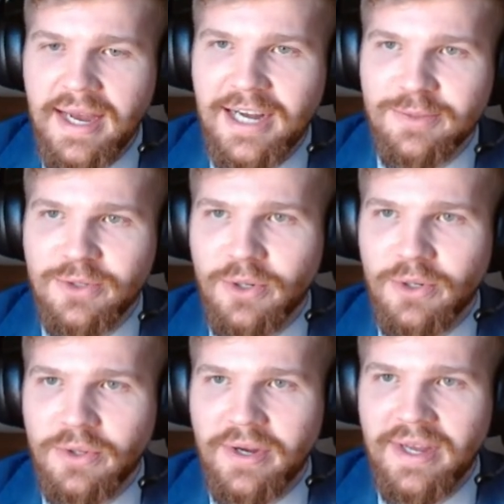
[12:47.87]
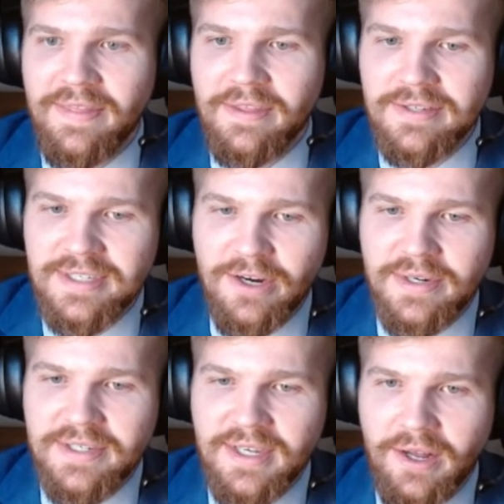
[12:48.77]
as we took a look in the
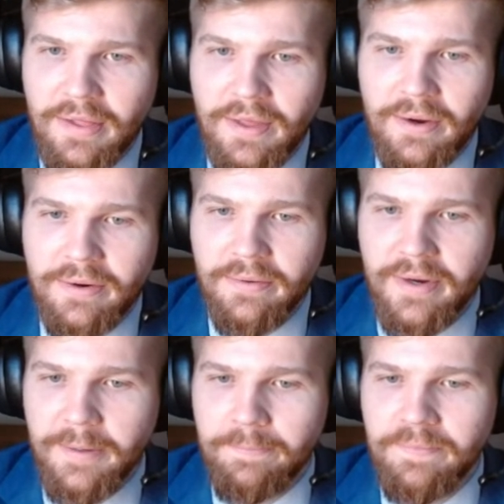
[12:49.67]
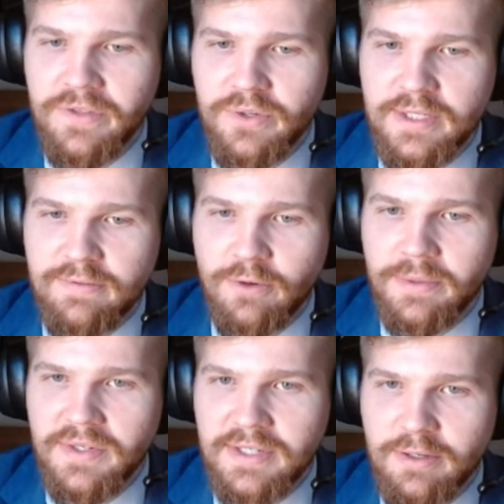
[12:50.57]
CRS calculator, right?
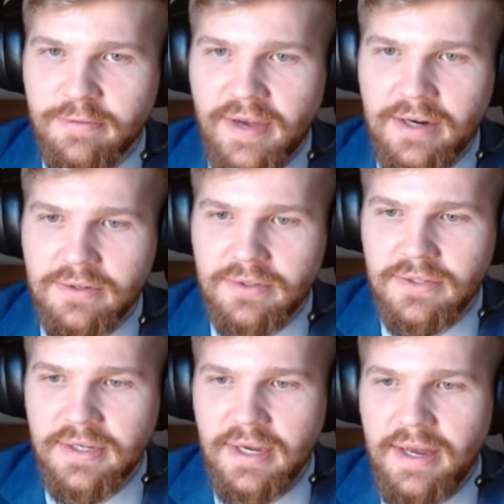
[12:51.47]
Transferability skill factors.